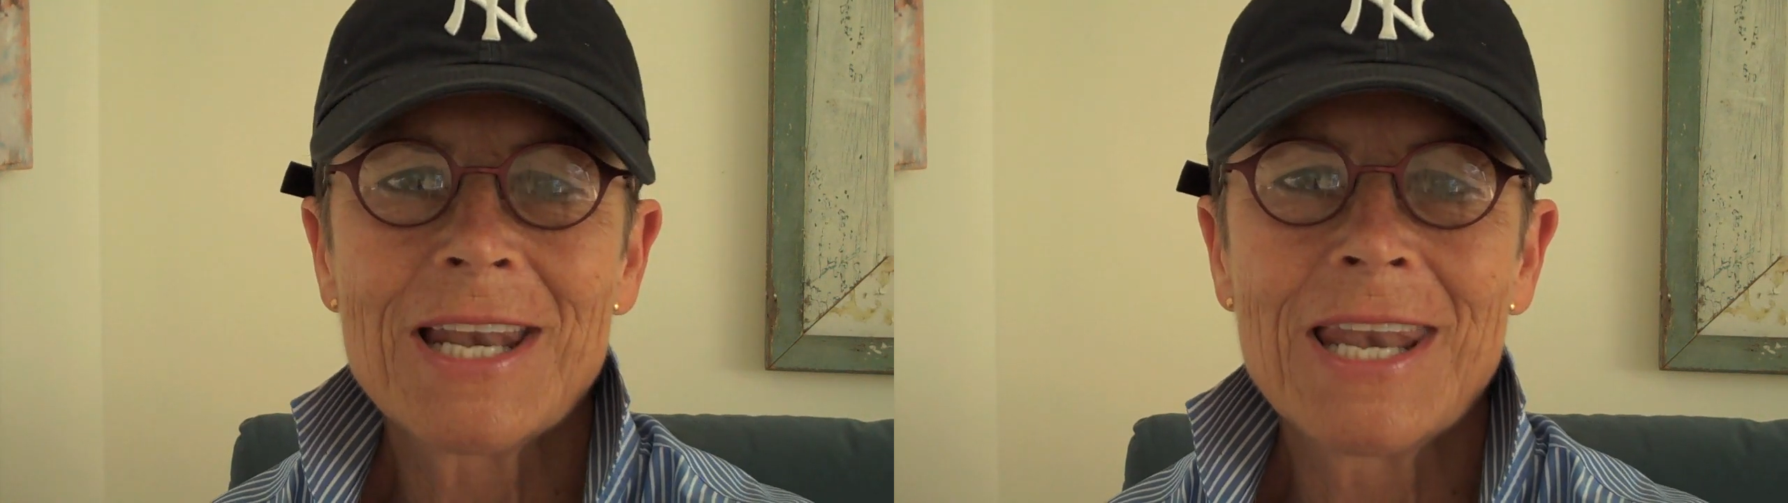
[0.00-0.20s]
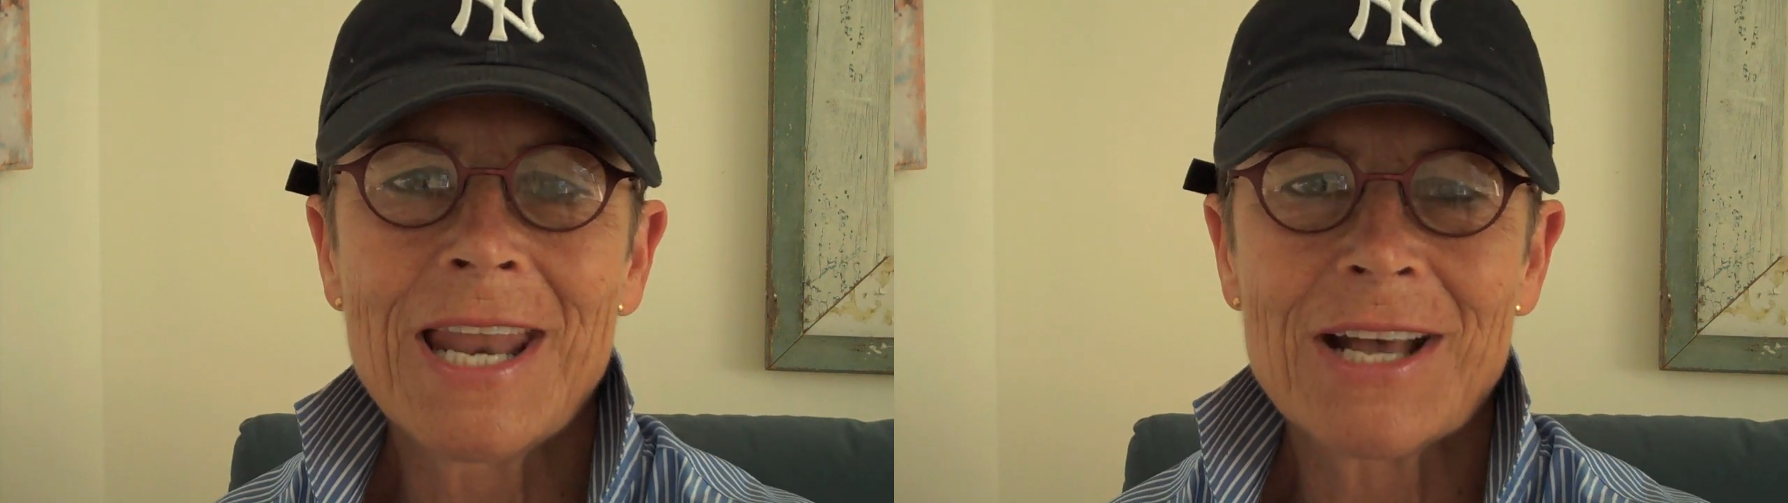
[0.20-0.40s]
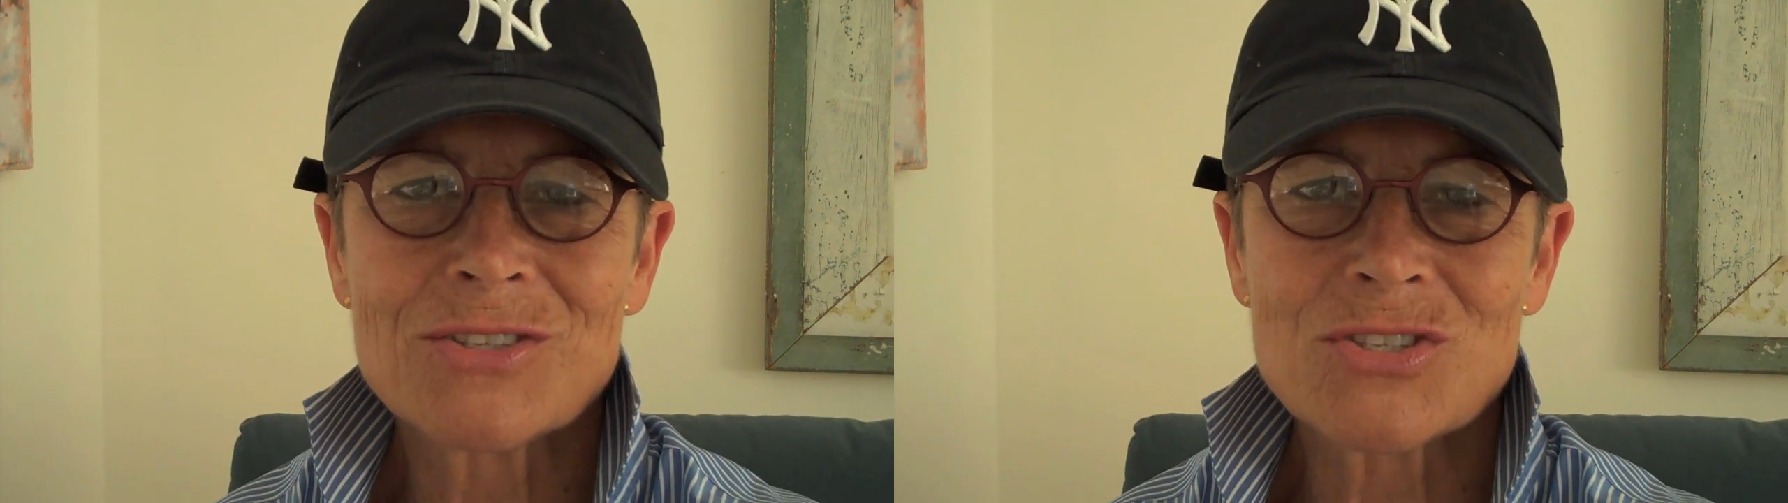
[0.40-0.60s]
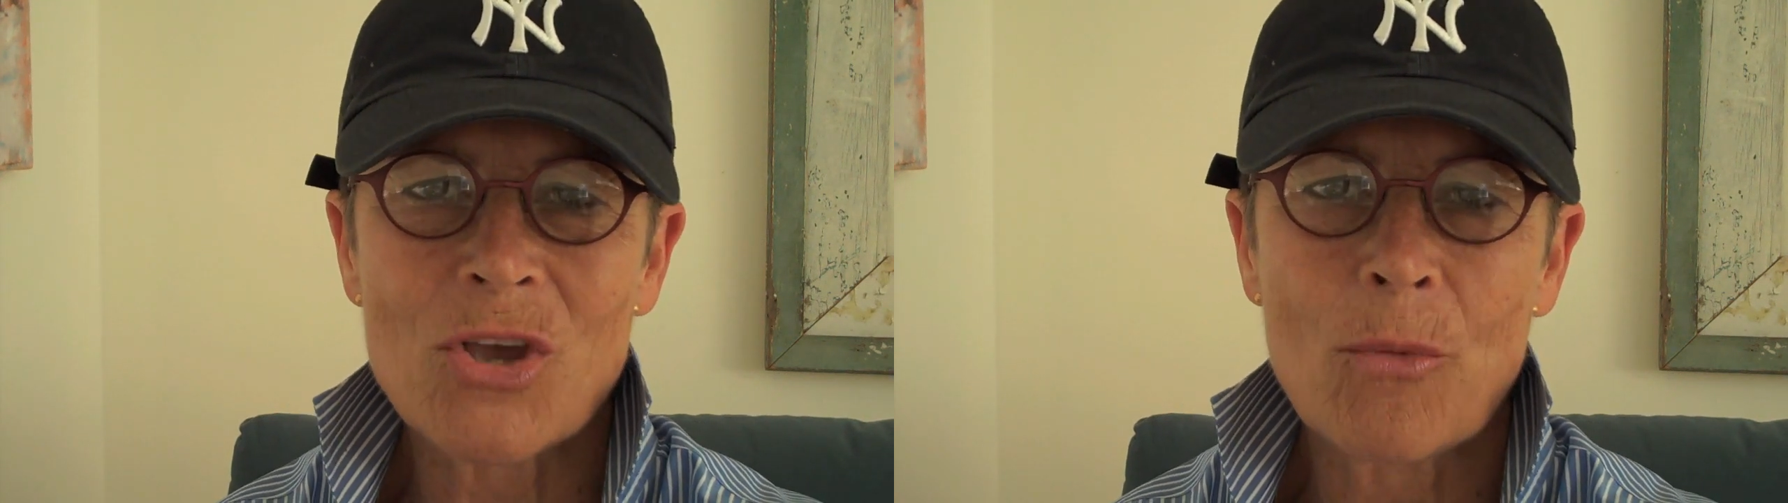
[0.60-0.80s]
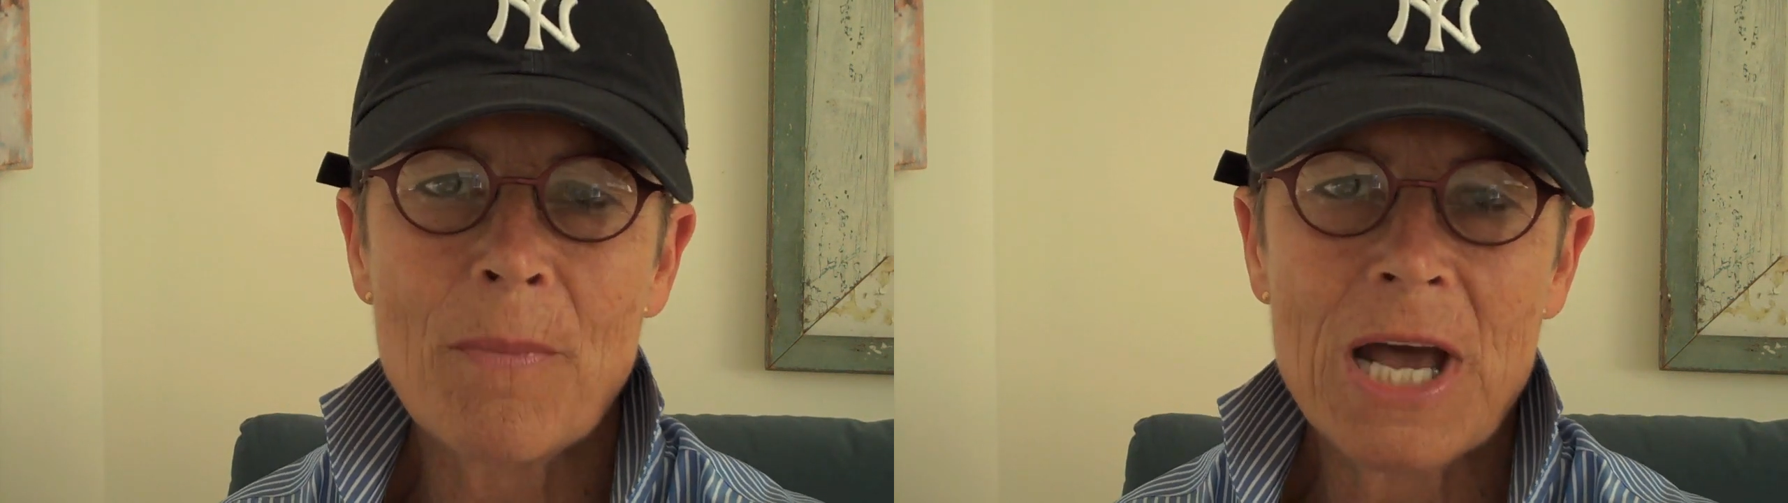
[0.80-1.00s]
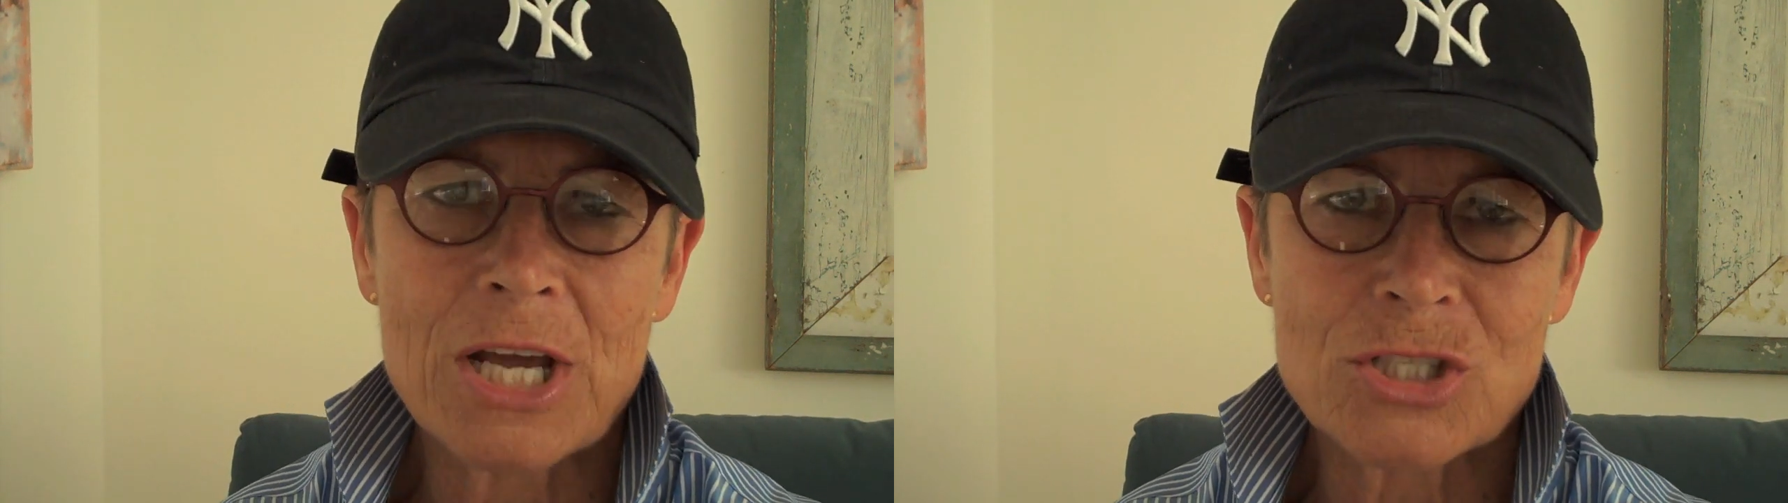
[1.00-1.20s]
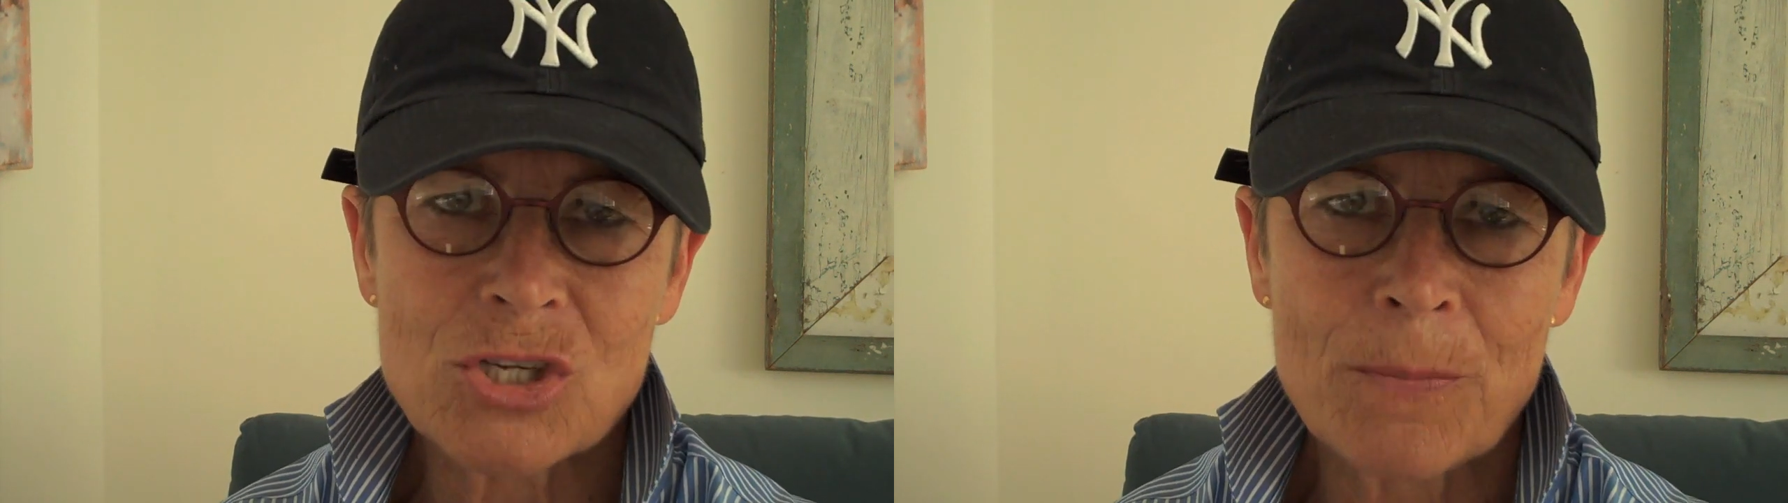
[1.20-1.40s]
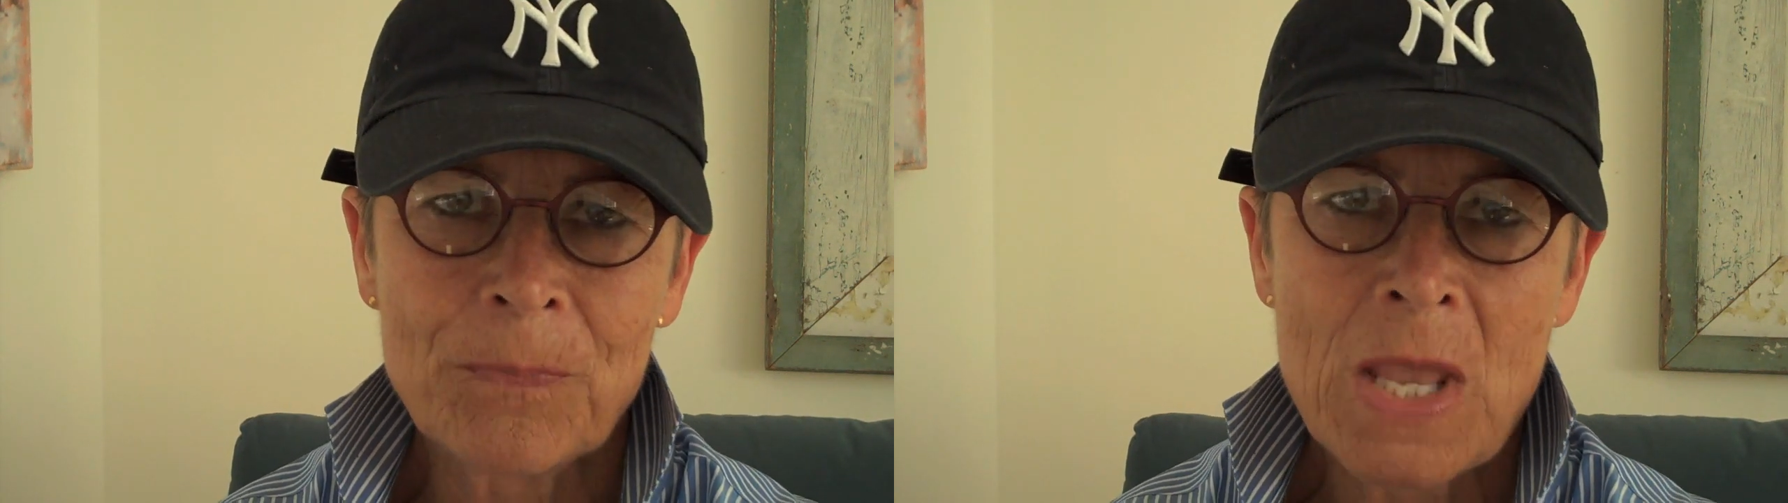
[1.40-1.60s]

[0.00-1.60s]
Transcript: not so much.